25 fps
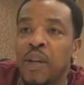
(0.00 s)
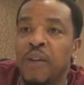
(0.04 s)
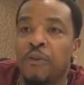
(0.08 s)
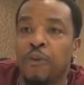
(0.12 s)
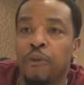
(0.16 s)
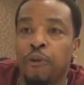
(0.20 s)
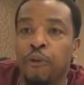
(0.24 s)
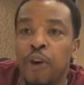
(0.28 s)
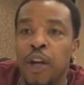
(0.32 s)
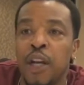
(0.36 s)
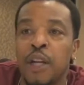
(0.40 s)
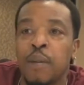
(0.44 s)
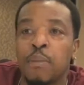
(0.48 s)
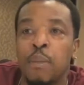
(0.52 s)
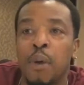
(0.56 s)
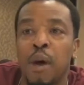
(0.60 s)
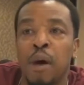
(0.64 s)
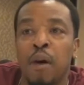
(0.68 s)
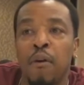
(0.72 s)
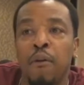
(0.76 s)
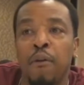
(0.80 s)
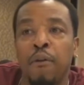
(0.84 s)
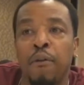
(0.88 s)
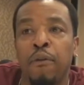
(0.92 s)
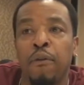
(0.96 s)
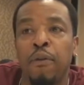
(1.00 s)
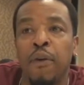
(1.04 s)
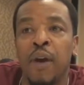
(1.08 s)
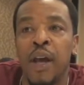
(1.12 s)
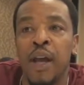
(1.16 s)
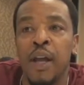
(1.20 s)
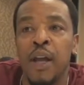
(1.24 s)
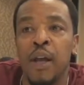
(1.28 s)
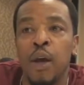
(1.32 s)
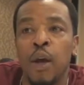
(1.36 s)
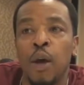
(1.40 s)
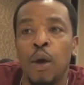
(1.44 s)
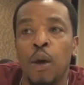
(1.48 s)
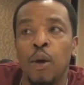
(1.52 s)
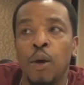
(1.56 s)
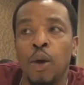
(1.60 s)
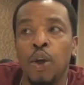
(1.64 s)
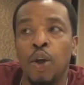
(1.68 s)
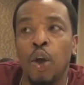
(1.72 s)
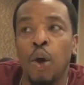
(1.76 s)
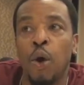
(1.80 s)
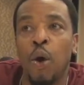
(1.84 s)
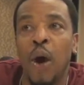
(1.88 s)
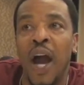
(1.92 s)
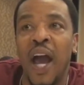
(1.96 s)
Freedom of.
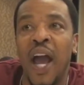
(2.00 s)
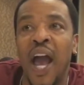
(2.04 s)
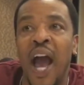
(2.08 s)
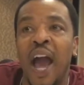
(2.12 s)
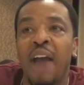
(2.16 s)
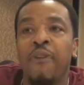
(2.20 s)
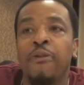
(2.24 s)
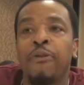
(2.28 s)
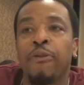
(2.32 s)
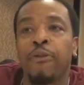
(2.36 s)
I